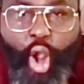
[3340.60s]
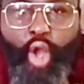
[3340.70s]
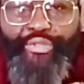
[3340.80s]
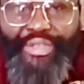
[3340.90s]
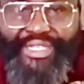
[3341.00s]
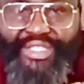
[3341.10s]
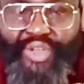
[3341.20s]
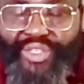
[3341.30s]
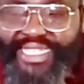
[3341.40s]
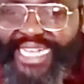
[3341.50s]
this
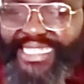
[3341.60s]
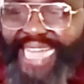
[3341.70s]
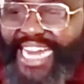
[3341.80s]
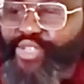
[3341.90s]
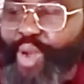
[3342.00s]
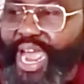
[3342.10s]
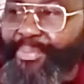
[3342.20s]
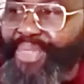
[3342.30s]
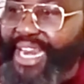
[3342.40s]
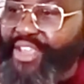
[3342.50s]
nonsense, that is why I'm
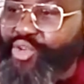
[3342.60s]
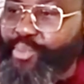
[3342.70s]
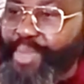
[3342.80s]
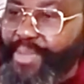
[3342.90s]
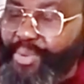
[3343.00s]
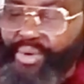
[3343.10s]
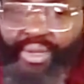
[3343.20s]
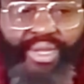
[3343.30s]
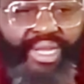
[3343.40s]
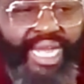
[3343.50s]
telling you people,
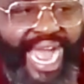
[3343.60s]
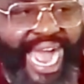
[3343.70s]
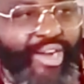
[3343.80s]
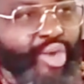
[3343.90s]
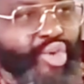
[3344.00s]
I don't